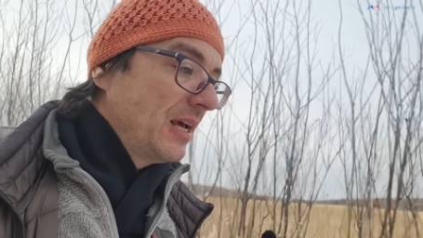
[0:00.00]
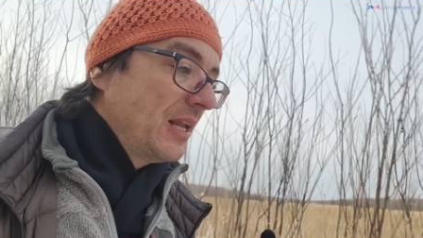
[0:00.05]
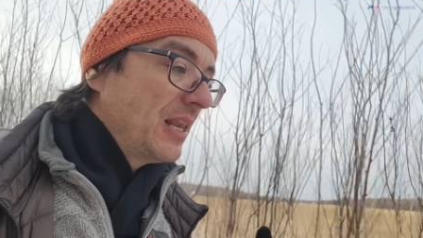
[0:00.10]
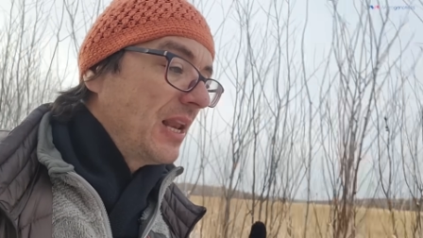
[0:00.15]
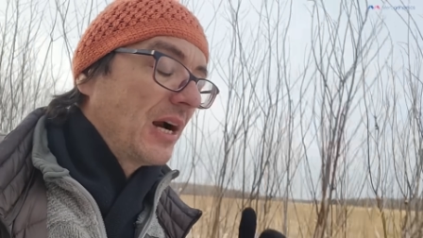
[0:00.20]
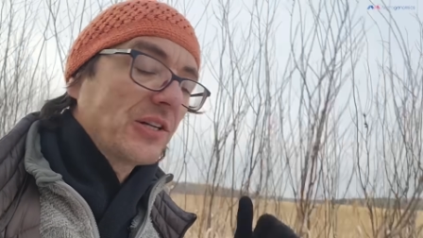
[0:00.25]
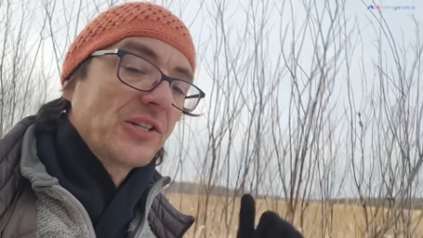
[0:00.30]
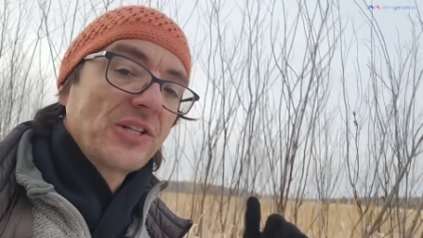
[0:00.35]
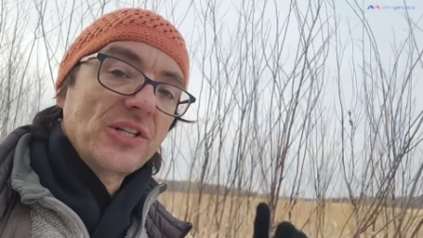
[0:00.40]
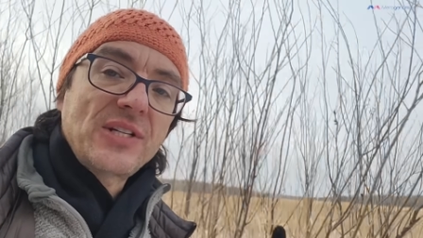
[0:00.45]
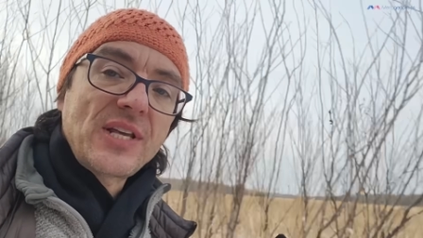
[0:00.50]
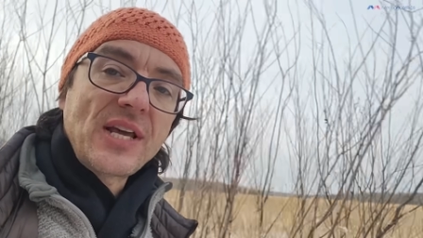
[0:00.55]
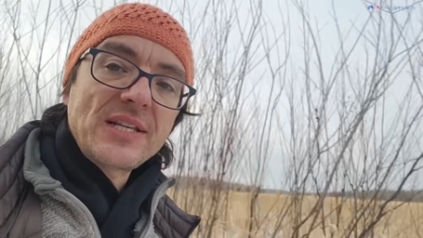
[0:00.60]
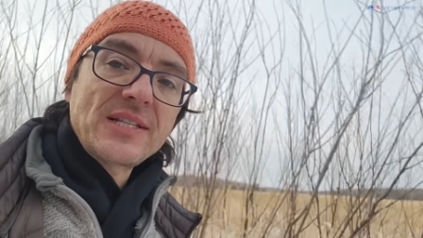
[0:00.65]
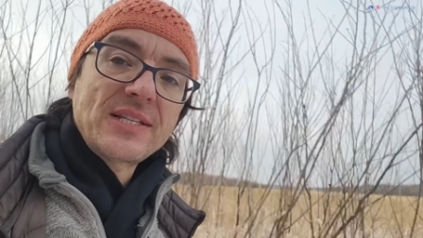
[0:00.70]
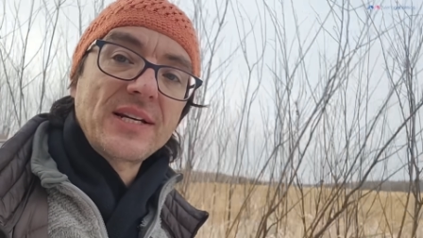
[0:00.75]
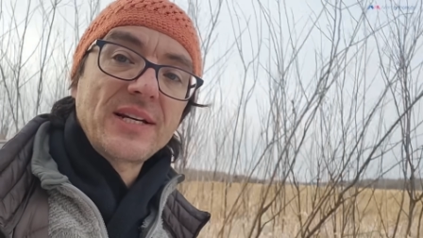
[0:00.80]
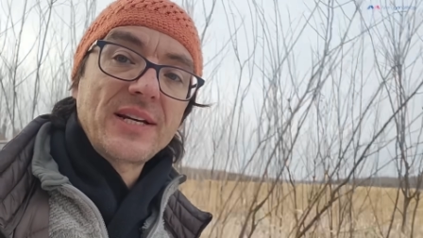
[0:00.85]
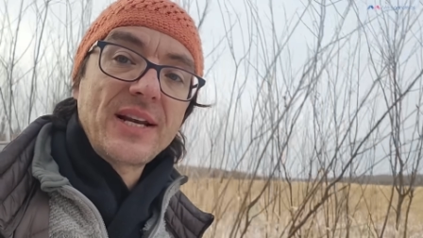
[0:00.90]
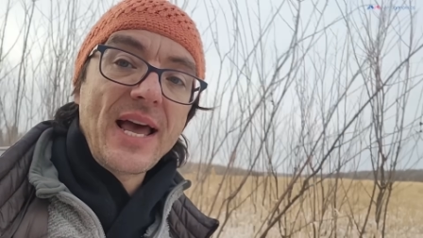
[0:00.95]
large
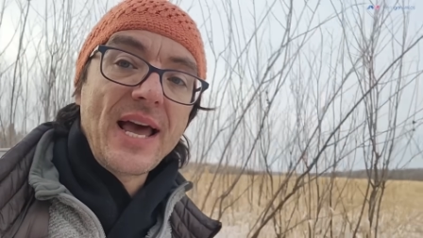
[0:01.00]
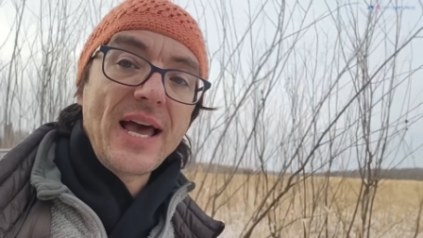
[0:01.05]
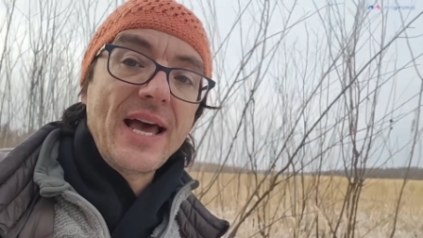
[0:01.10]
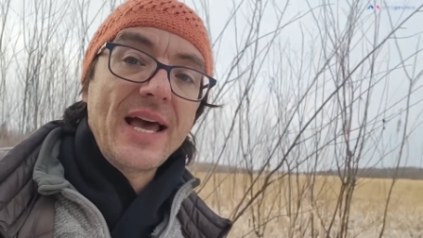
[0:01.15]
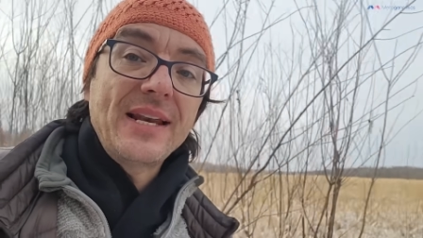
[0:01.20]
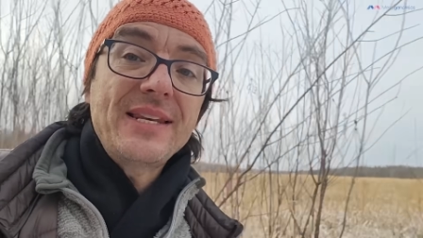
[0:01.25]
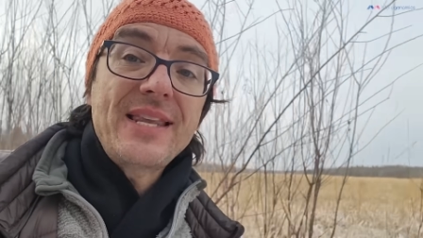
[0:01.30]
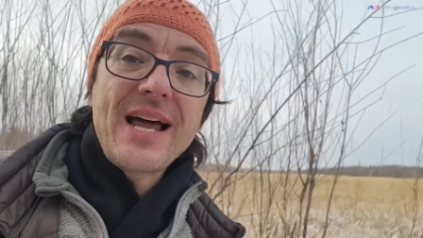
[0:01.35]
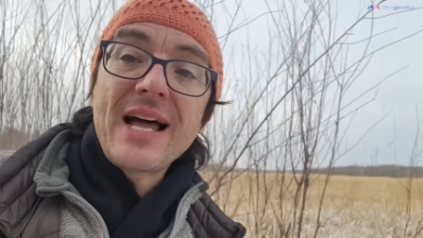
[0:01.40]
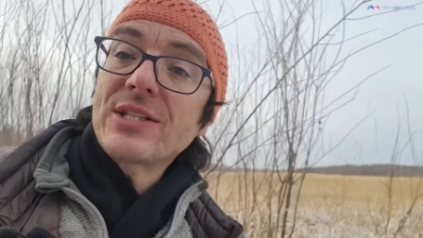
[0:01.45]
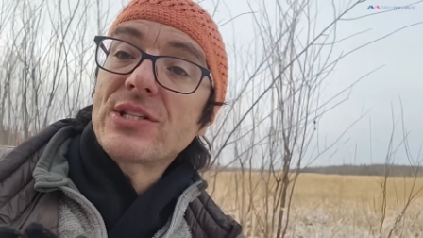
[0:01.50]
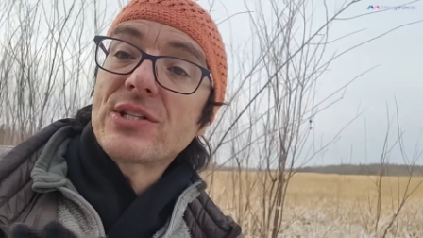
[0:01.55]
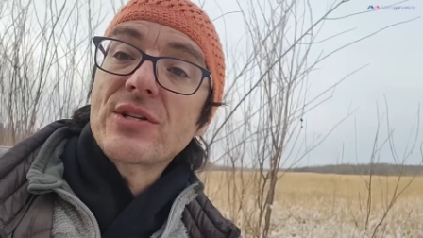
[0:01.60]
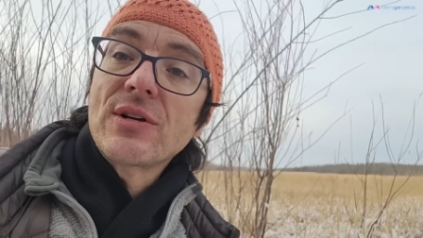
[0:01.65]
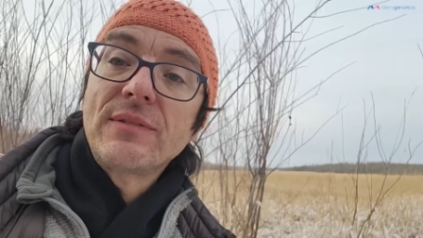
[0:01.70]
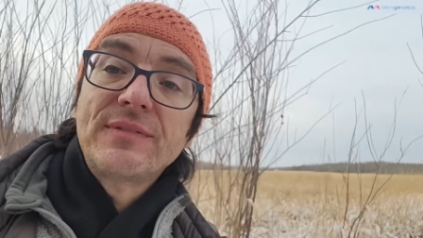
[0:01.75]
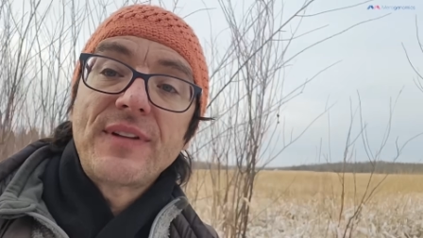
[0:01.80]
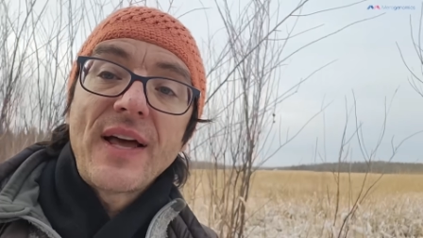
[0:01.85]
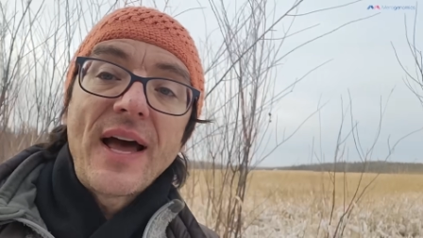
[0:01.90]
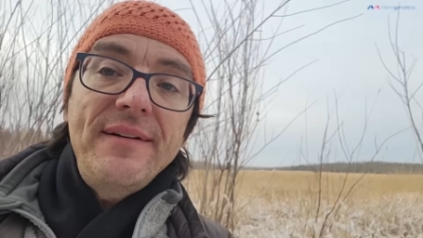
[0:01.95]
intestine, and that
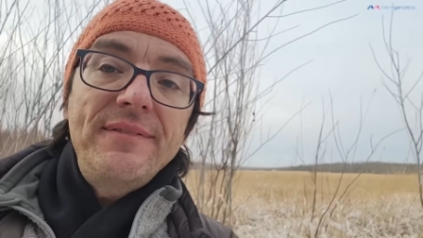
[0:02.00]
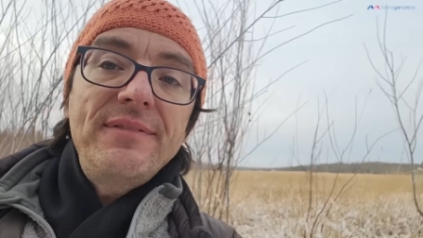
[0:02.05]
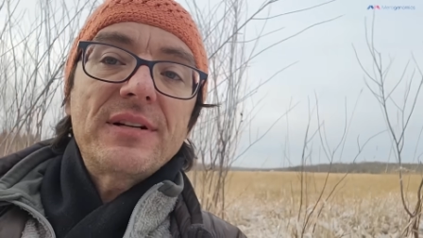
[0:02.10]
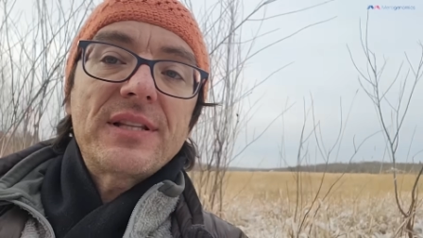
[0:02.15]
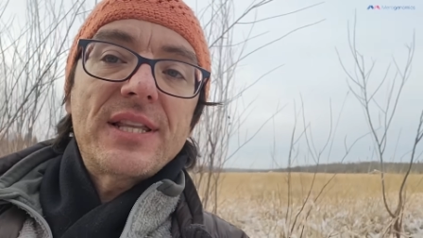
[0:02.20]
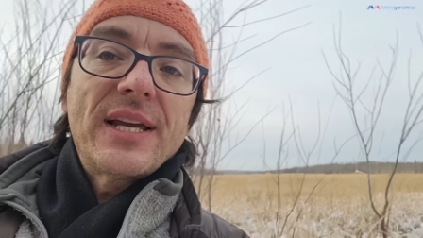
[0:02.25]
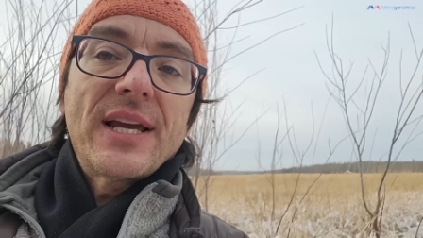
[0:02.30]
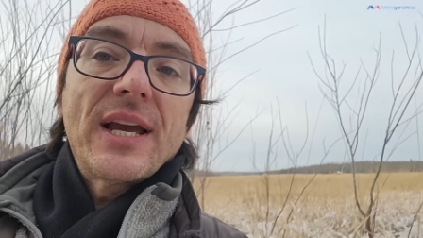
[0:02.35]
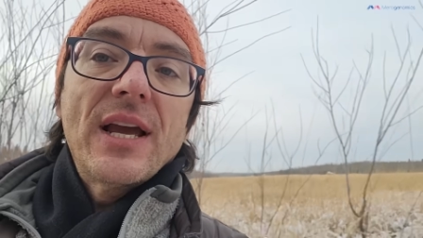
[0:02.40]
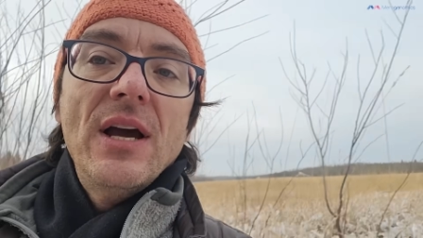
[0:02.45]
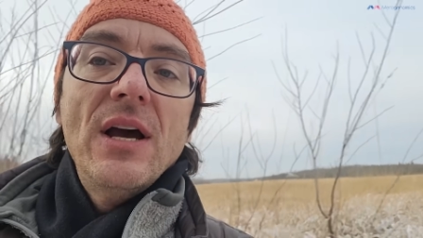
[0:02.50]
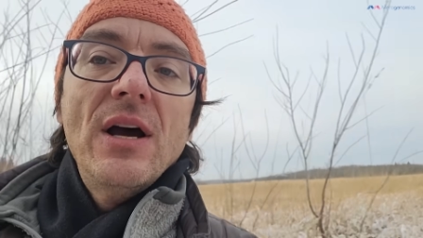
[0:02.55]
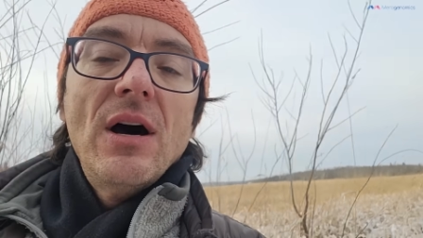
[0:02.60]
solved everything.